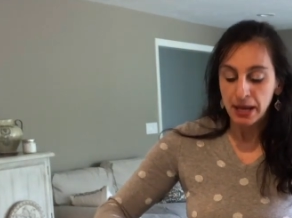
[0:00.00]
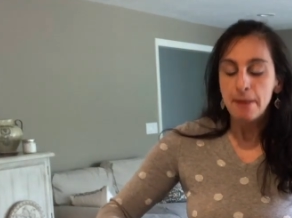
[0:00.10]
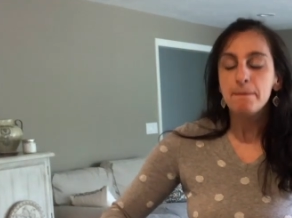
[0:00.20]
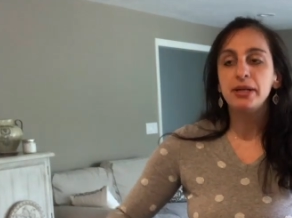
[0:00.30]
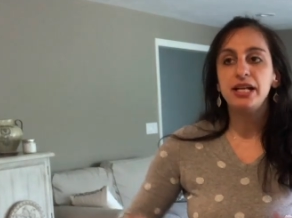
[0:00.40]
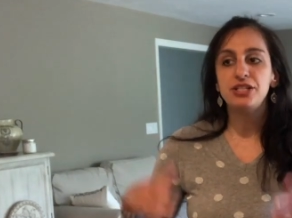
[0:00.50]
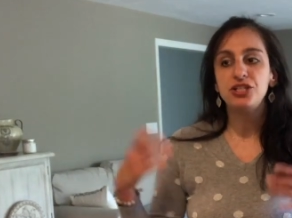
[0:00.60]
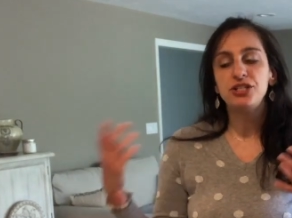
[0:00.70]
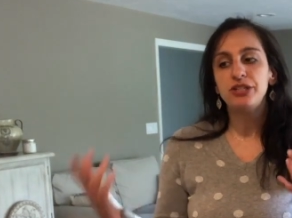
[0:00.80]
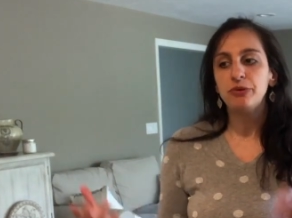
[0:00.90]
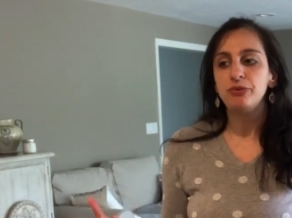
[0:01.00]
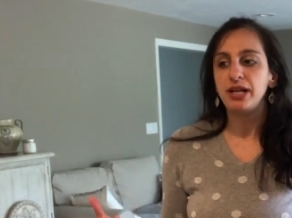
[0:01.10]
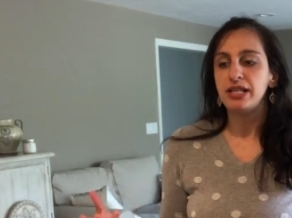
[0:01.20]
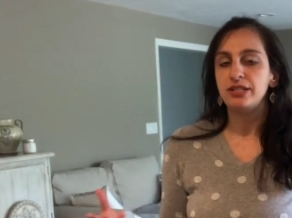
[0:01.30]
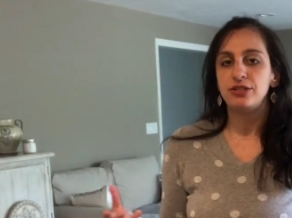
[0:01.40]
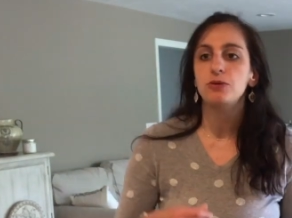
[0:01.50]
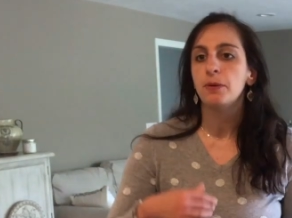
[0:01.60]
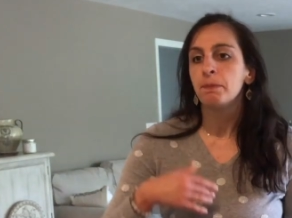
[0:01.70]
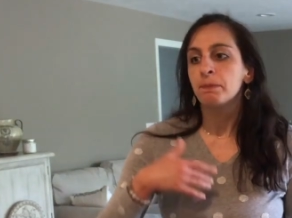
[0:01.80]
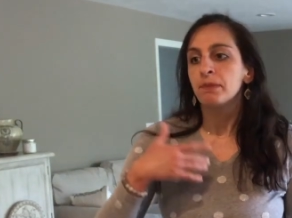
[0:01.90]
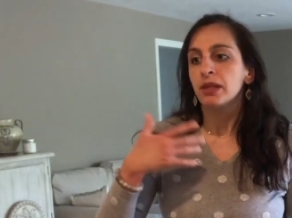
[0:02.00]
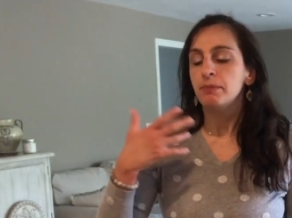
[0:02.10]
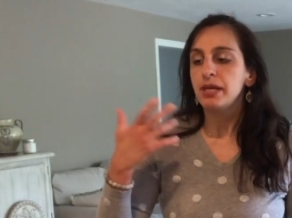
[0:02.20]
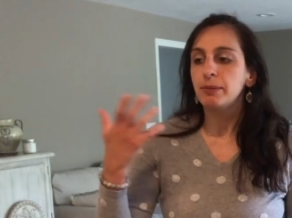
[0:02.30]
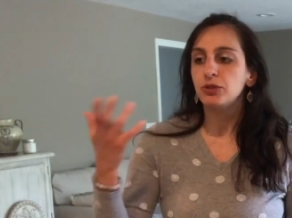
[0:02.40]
But it's just so nice to be able